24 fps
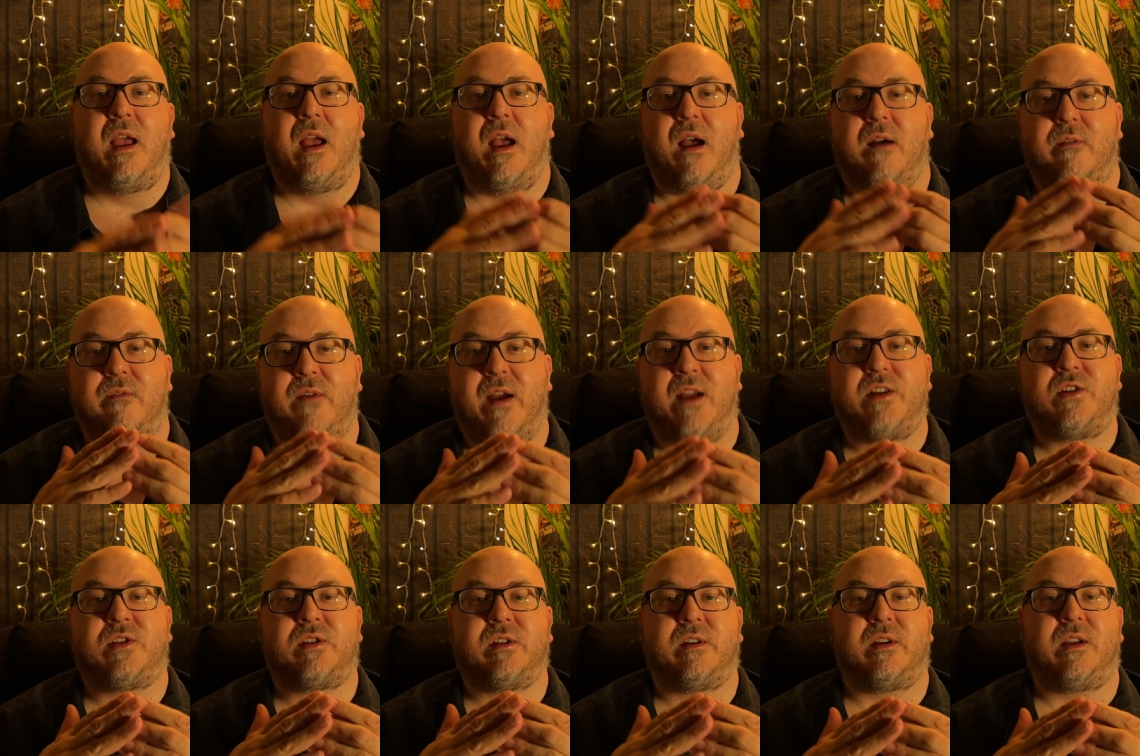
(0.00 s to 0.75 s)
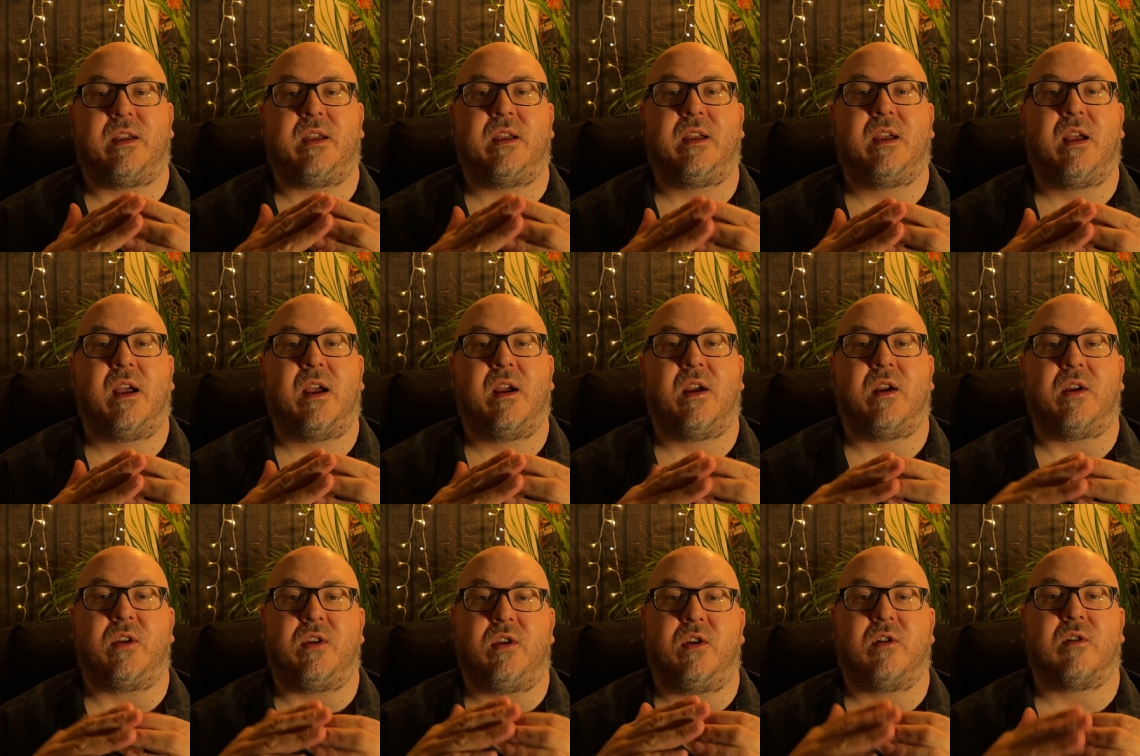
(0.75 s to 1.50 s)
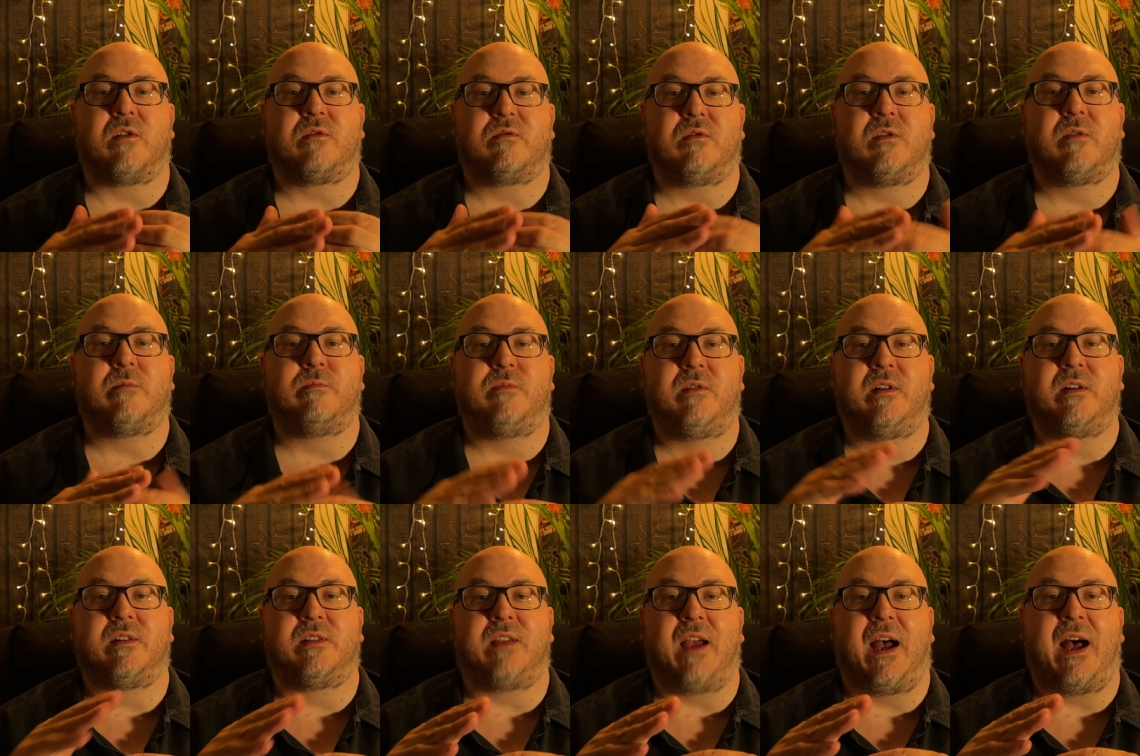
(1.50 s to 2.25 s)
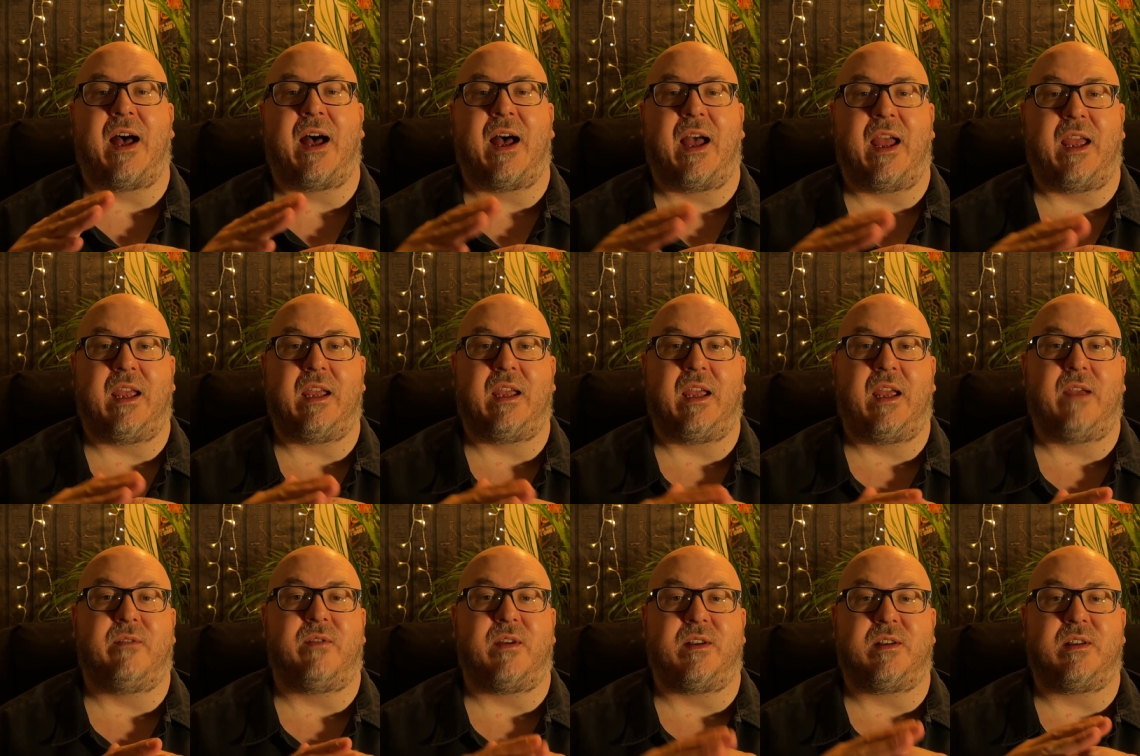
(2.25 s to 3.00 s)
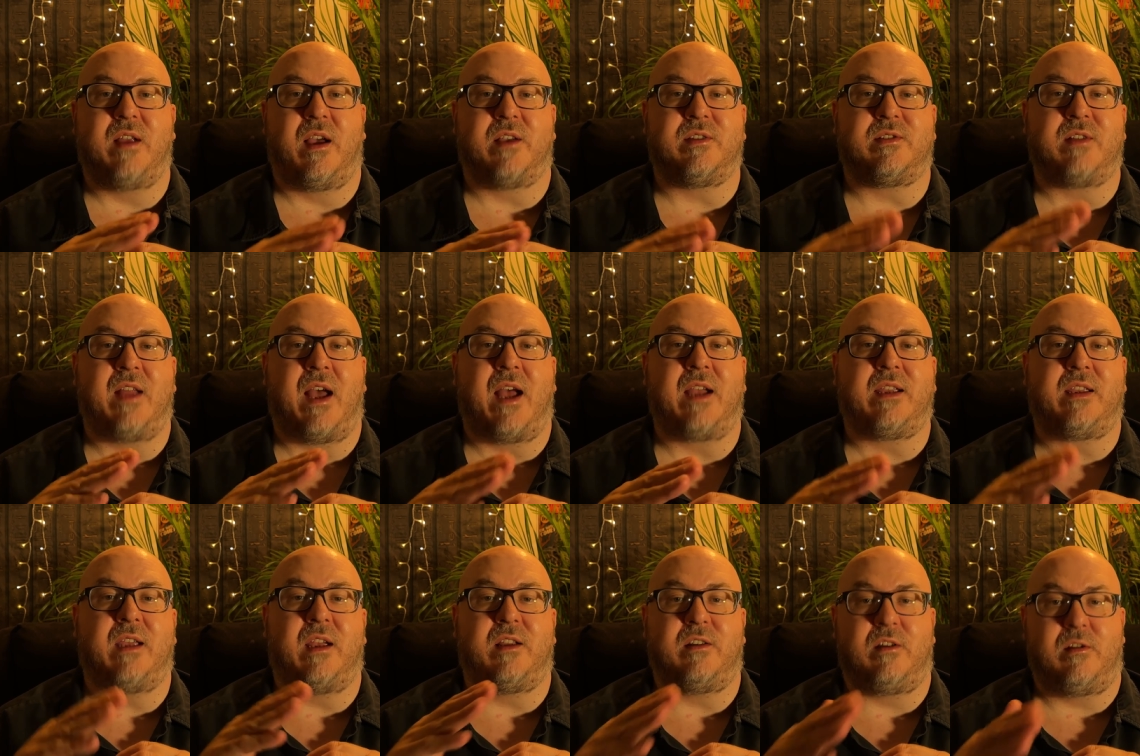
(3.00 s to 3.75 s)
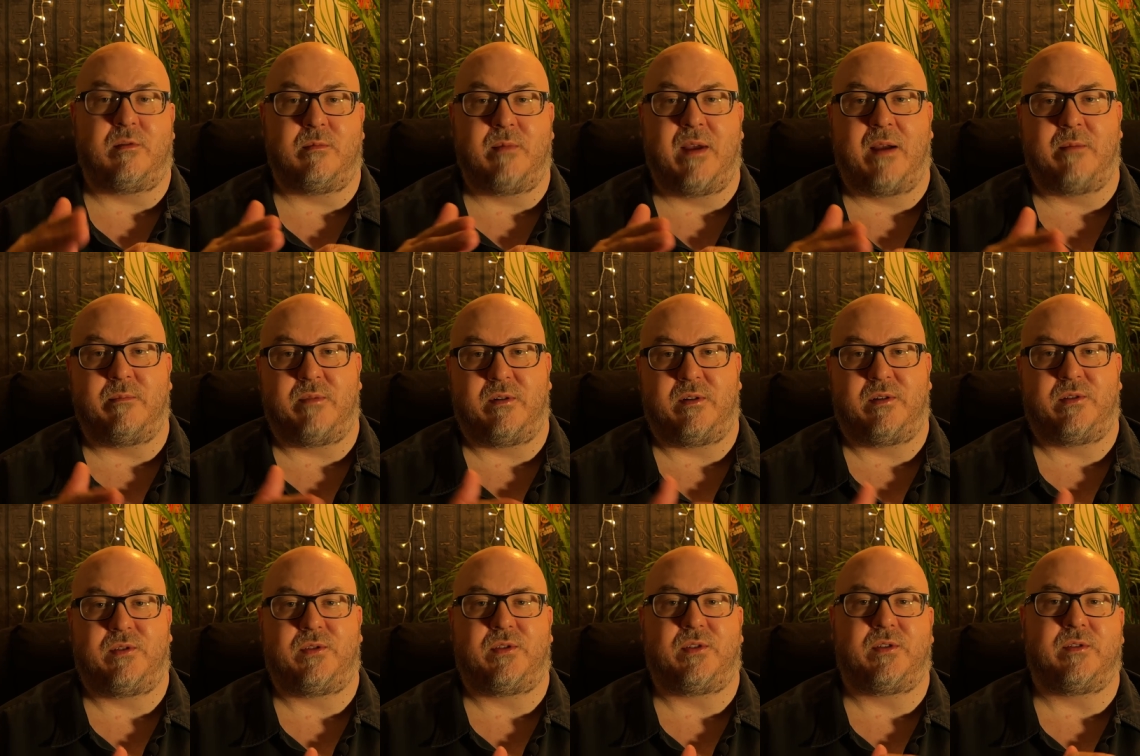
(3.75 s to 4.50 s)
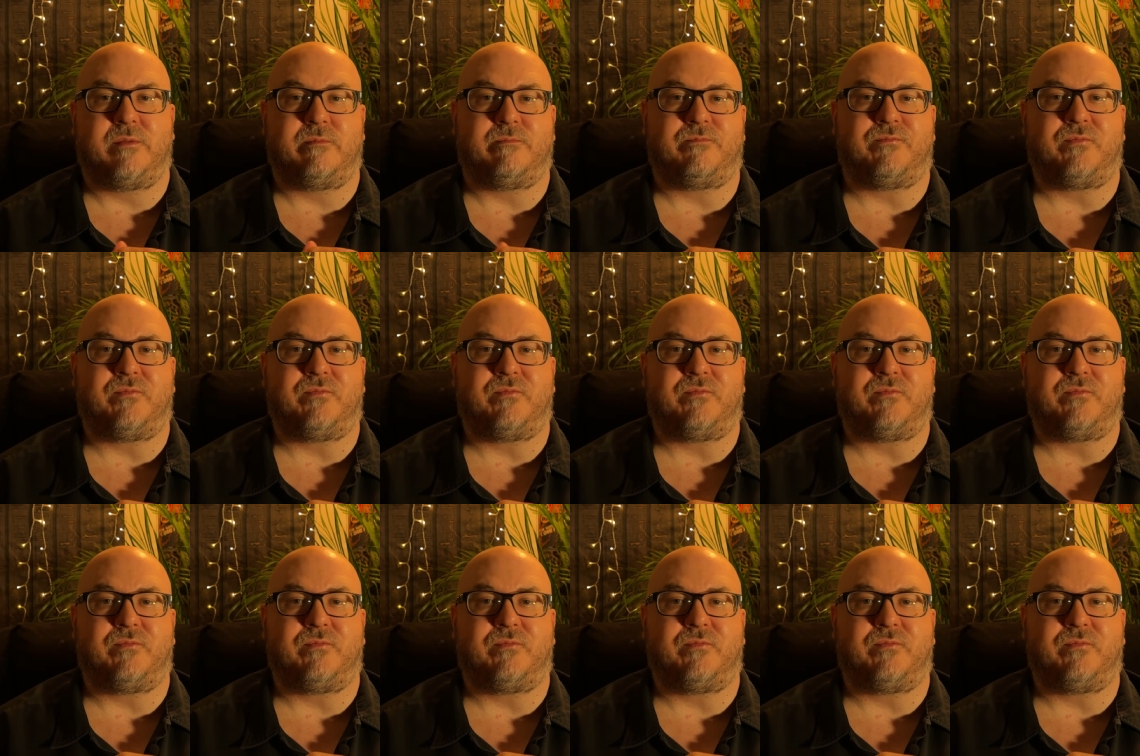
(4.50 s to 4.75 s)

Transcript: Eventually, your group will die if it does not get new members.